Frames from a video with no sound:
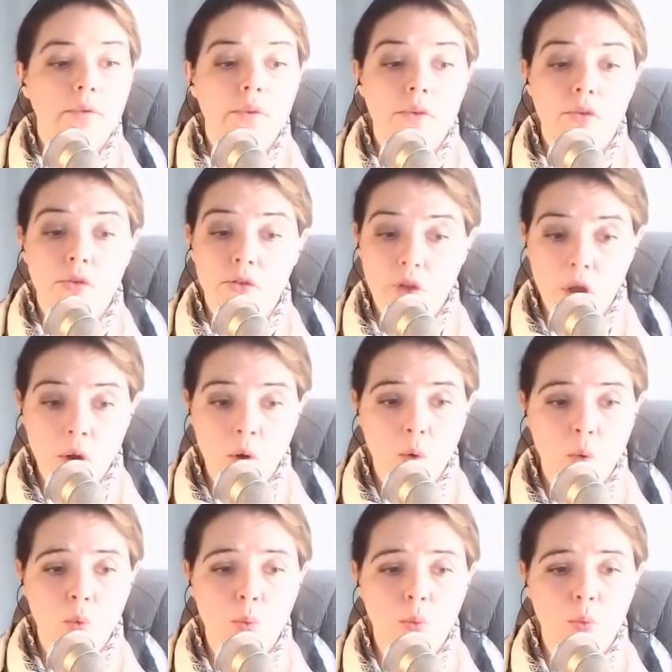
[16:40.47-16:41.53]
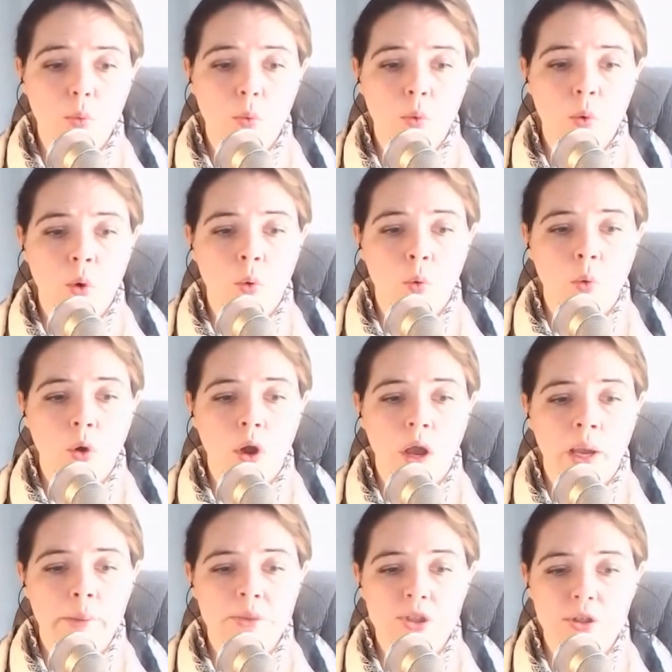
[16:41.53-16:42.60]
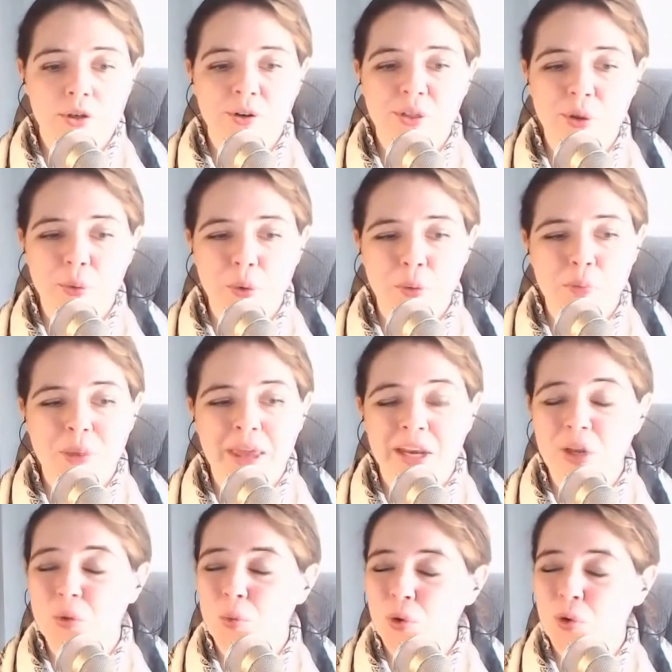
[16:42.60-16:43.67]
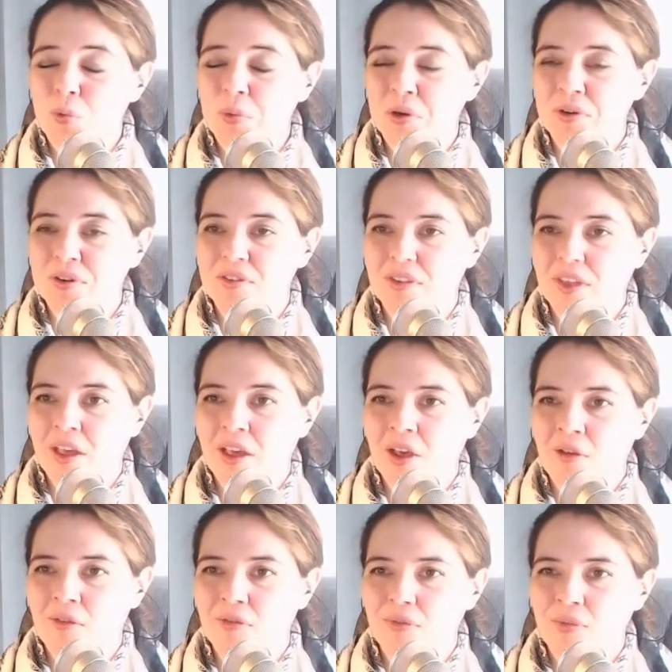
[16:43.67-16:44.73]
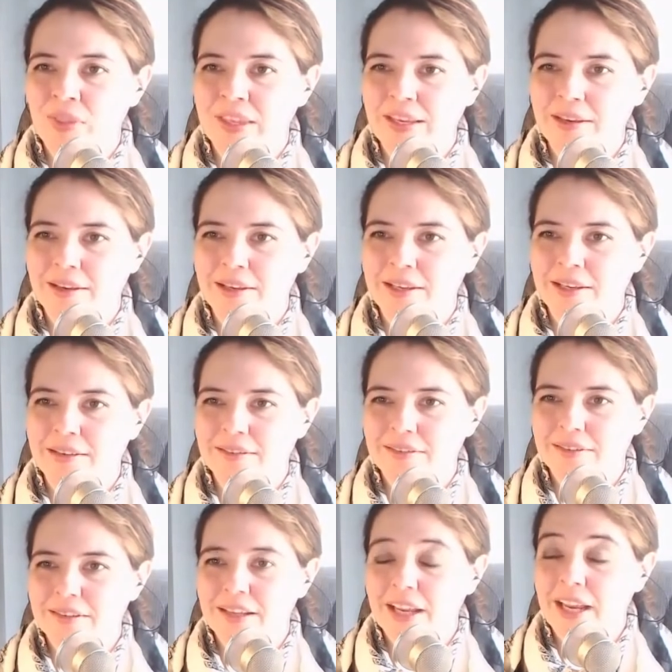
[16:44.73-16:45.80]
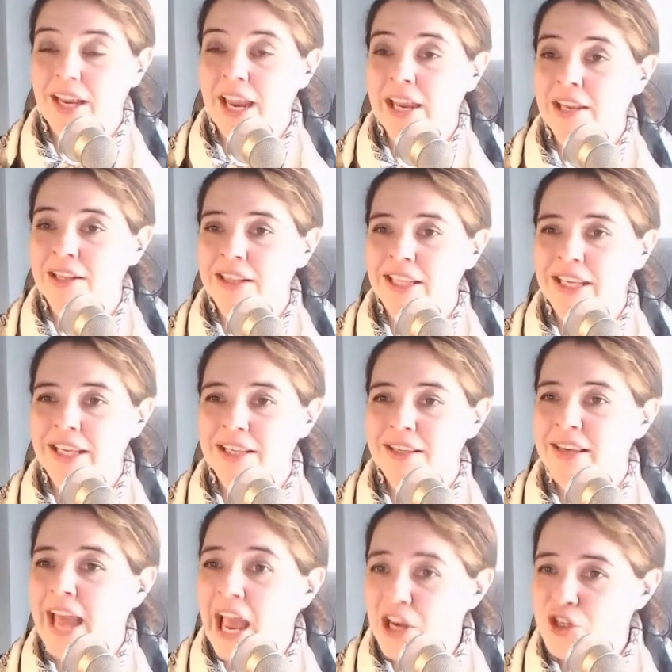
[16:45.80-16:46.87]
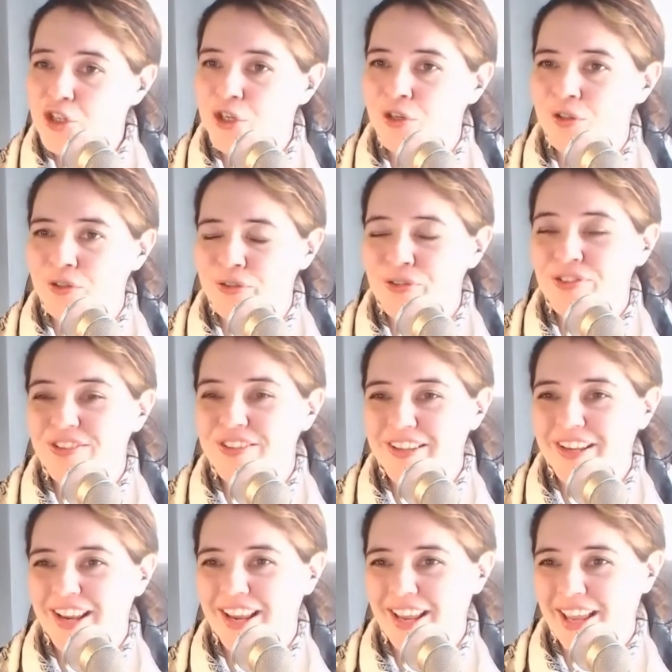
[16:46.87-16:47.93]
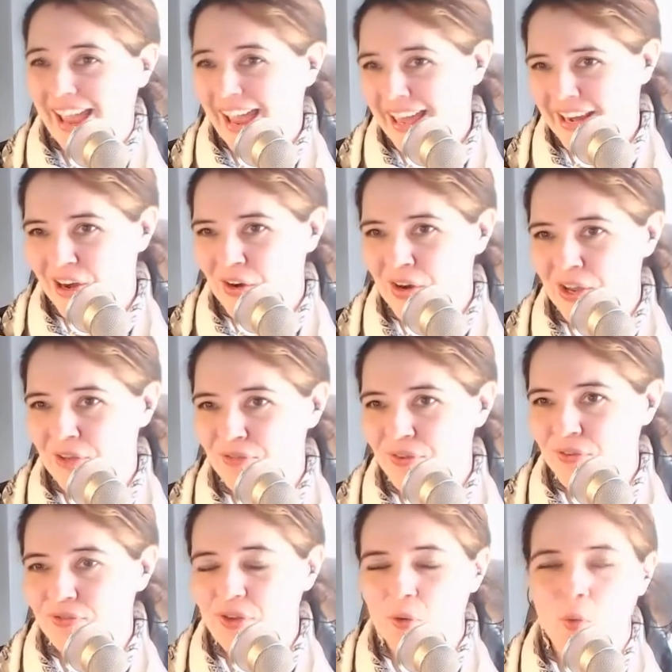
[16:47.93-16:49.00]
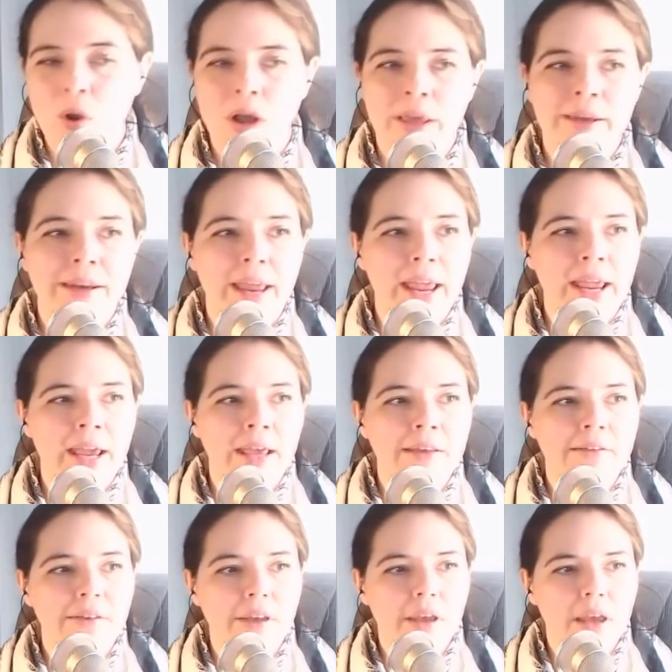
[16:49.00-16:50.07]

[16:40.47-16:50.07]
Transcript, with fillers: So I'm sure there were many rumors of the alien nationals at Area 51, and